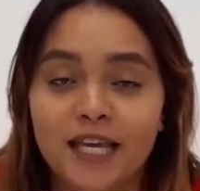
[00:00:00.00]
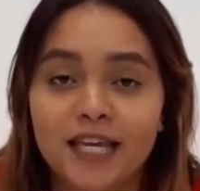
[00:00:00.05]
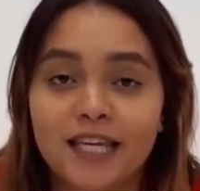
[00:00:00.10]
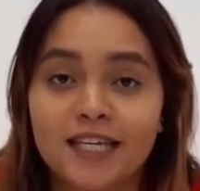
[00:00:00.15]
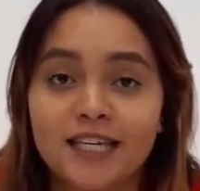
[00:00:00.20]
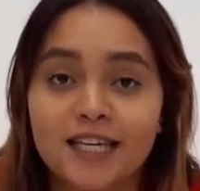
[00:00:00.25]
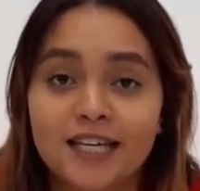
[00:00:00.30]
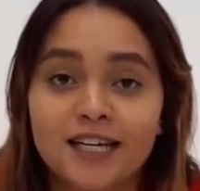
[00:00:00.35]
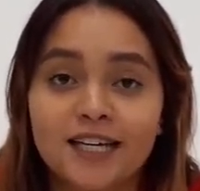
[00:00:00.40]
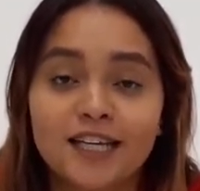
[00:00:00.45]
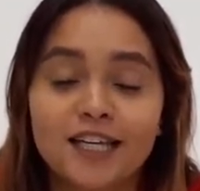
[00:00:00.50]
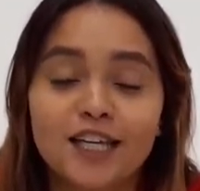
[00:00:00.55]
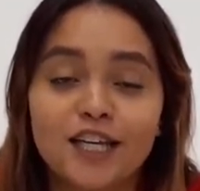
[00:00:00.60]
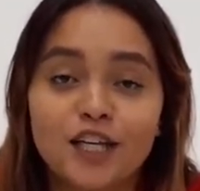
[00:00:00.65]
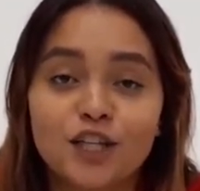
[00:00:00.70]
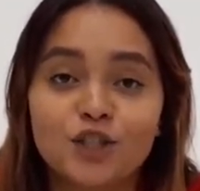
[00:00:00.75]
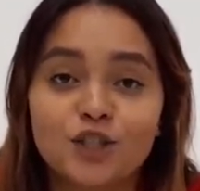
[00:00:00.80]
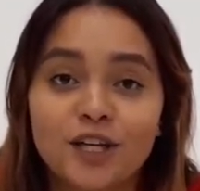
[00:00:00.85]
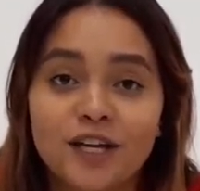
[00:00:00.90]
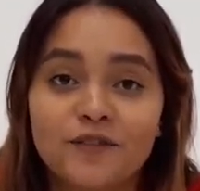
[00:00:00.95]
Here,
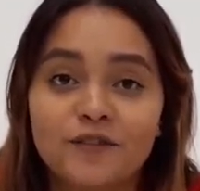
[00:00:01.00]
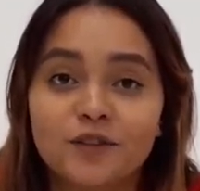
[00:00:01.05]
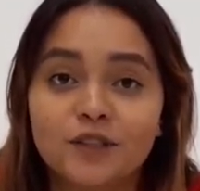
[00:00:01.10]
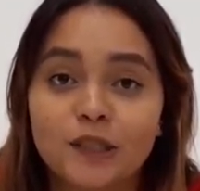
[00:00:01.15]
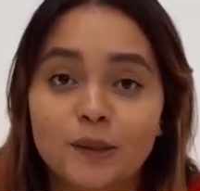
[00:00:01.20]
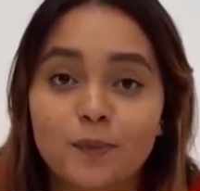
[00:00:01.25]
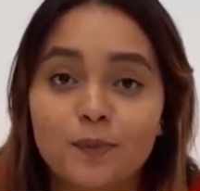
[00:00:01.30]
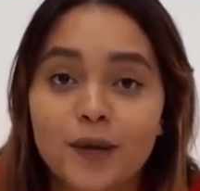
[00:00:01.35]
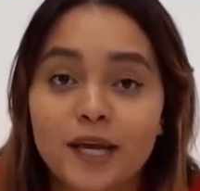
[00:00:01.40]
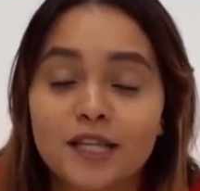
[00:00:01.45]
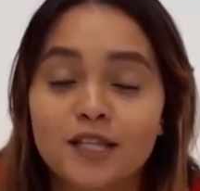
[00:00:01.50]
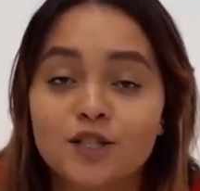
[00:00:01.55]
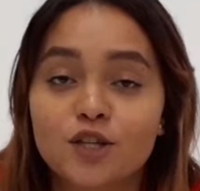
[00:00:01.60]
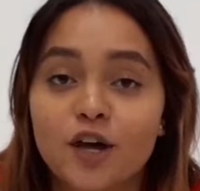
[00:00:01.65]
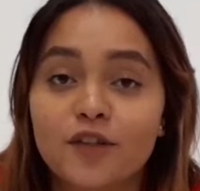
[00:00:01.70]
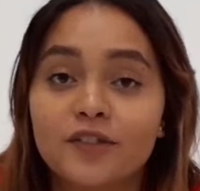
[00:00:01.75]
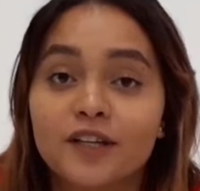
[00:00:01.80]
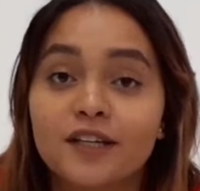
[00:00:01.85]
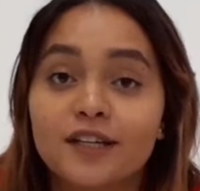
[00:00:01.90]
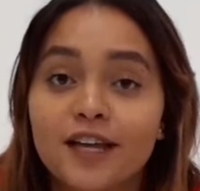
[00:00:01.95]
each level depends
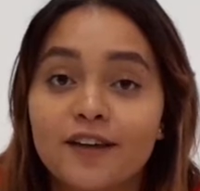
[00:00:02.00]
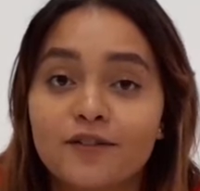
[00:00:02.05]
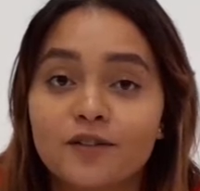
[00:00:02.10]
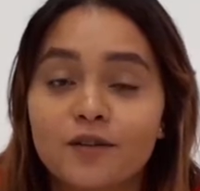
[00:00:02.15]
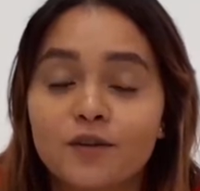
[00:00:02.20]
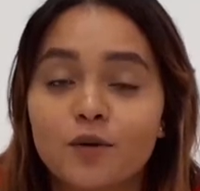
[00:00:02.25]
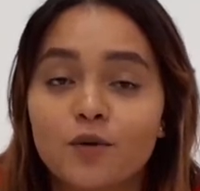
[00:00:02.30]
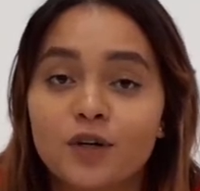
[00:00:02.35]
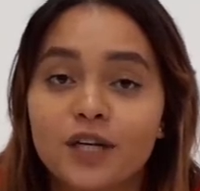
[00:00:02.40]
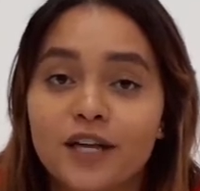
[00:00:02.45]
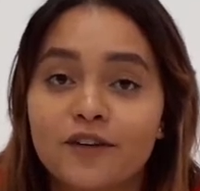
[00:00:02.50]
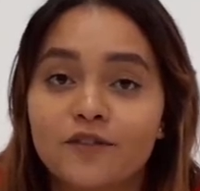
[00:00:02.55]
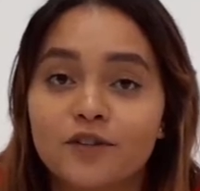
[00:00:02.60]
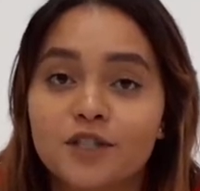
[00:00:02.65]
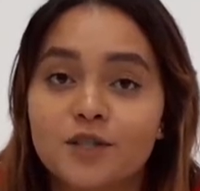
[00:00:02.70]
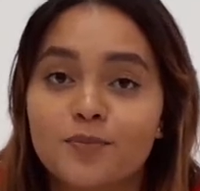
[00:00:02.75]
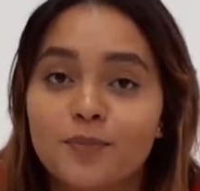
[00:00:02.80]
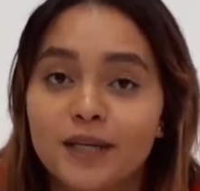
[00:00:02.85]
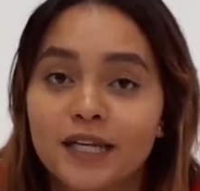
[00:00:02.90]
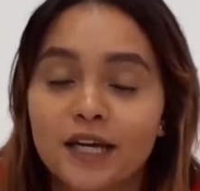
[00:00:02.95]
on the level or
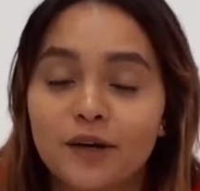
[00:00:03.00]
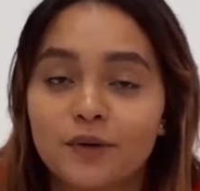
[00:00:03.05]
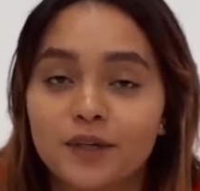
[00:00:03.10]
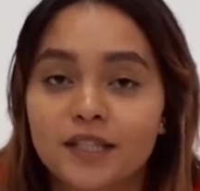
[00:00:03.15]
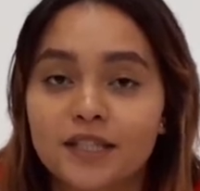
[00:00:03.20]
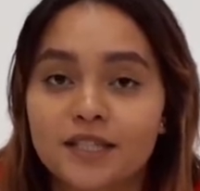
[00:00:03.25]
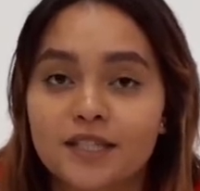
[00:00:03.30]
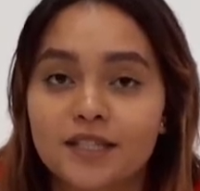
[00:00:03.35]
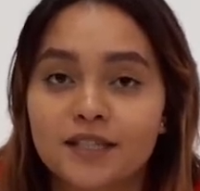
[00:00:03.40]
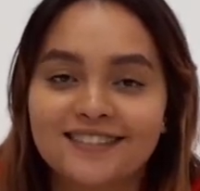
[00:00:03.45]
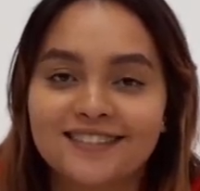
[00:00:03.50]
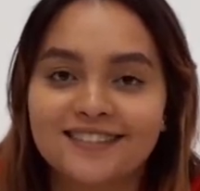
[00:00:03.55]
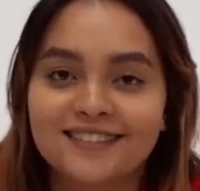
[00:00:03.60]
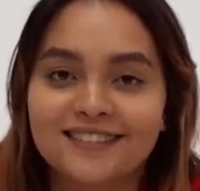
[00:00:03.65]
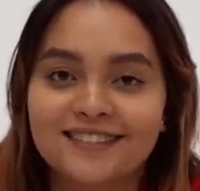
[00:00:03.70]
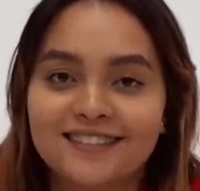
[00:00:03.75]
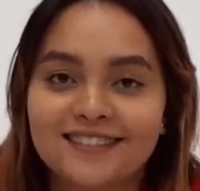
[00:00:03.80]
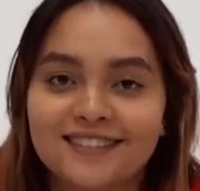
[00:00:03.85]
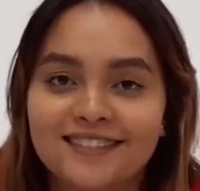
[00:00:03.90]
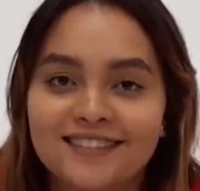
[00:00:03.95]
levels below it.
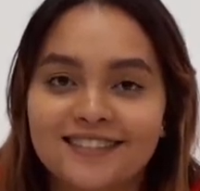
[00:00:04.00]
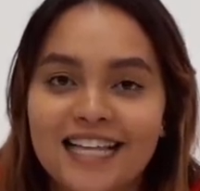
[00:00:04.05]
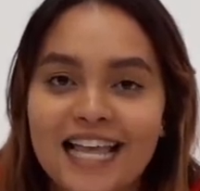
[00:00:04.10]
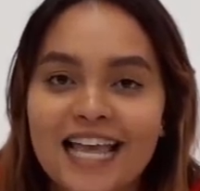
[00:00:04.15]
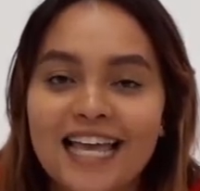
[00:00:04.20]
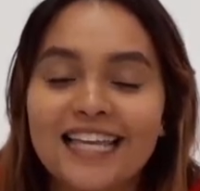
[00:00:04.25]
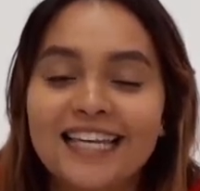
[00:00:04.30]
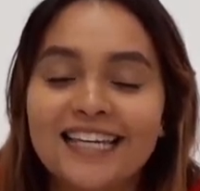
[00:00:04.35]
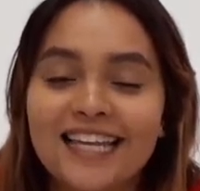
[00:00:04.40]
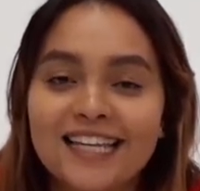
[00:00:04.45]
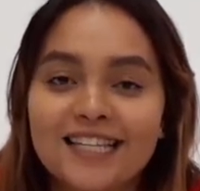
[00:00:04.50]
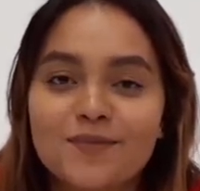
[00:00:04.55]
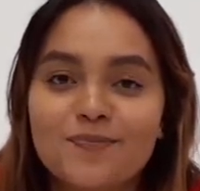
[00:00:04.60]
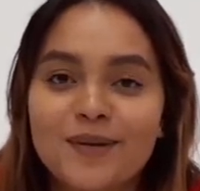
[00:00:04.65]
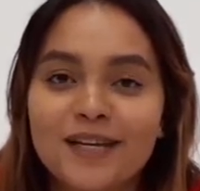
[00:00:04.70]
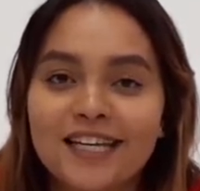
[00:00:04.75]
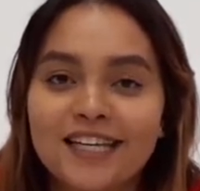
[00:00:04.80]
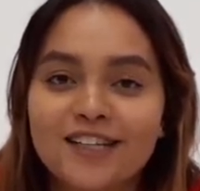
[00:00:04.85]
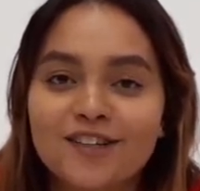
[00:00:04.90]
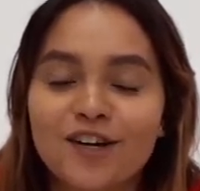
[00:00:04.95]
Let's
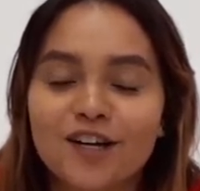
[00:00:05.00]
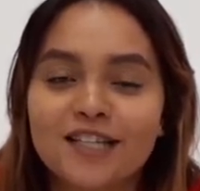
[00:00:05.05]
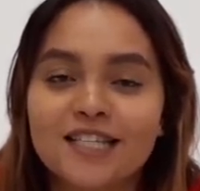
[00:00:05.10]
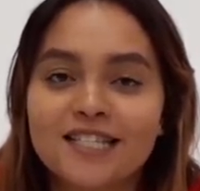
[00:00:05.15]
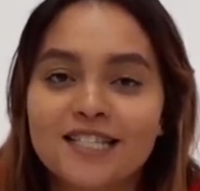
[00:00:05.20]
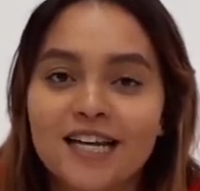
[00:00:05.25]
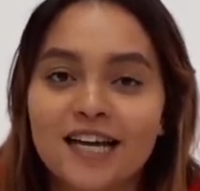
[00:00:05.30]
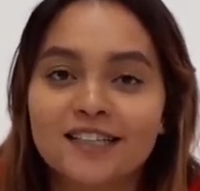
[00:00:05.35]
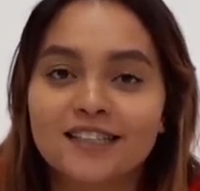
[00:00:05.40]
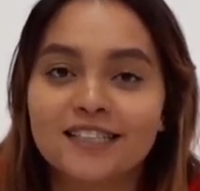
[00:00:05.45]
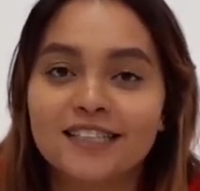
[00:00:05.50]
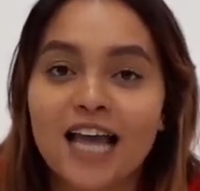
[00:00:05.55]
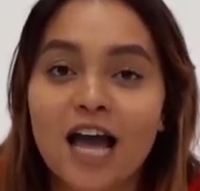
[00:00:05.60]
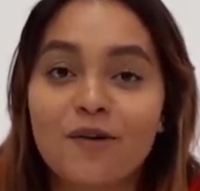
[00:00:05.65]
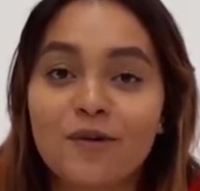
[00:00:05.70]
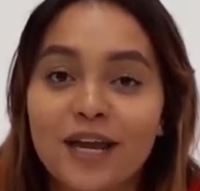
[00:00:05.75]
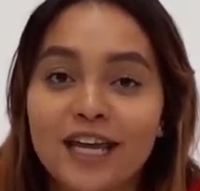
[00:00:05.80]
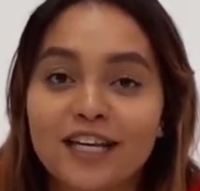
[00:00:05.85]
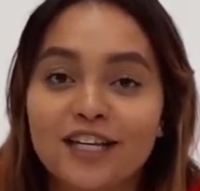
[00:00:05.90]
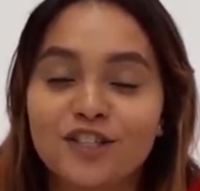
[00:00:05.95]
begin constructing
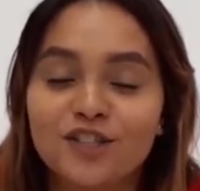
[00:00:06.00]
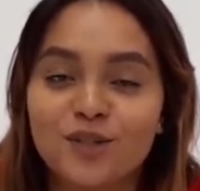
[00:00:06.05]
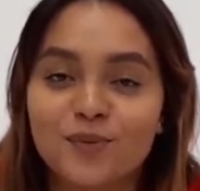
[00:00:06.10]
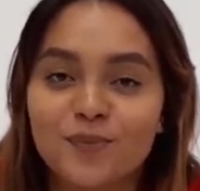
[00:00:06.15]
our energy